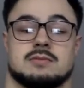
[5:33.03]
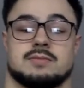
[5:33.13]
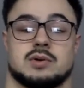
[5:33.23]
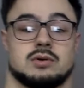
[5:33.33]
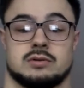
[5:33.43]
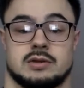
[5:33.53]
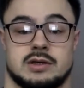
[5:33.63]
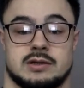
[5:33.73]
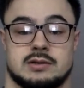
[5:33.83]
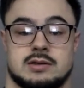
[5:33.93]
pull
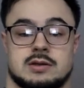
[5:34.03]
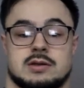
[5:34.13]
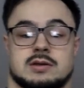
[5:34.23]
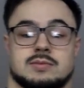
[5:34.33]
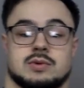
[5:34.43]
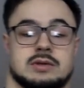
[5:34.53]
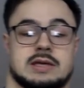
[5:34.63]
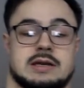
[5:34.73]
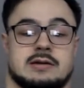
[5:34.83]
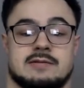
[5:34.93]
the
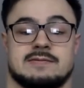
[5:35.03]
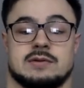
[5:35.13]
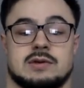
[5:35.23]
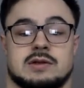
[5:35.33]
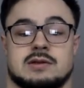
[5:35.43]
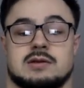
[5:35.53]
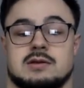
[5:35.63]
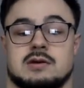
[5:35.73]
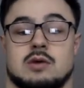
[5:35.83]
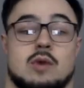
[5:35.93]
carrier fluid
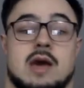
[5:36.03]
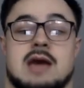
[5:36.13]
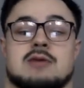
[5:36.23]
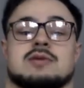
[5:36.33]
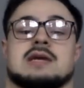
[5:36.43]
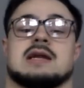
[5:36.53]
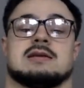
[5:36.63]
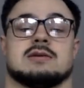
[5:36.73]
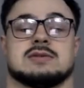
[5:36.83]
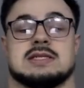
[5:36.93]
away, creating
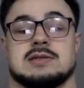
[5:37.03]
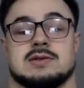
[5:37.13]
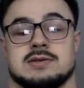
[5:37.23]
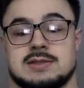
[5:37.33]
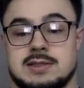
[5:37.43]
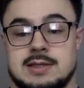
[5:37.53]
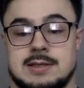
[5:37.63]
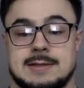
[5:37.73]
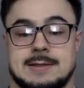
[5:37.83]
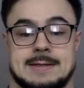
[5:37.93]
those needles.
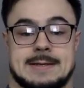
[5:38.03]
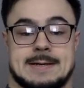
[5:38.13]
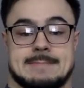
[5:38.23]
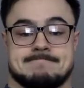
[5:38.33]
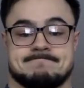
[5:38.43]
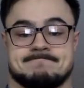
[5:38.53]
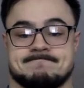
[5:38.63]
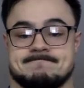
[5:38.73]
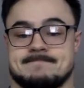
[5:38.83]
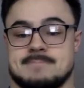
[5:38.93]
And
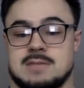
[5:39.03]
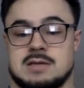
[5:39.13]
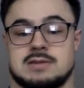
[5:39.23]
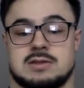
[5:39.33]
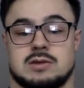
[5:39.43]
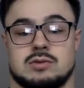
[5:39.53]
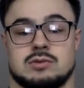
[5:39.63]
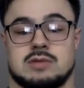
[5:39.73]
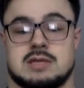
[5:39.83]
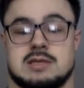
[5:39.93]
so
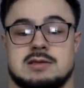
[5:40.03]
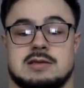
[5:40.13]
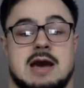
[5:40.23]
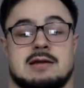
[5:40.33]
the